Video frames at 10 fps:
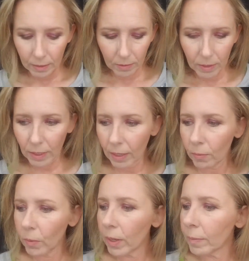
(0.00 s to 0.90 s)
Okay,
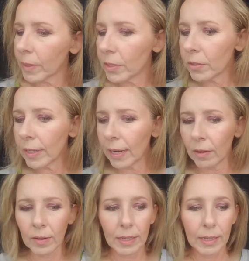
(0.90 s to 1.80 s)
what I'm gonna do
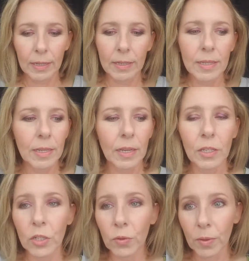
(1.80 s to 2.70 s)
now is
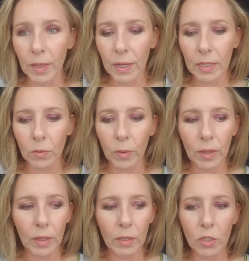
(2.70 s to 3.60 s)
two things
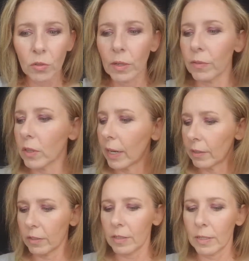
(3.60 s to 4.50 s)
with two different
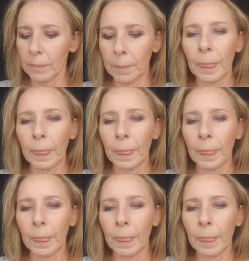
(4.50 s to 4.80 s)
liners.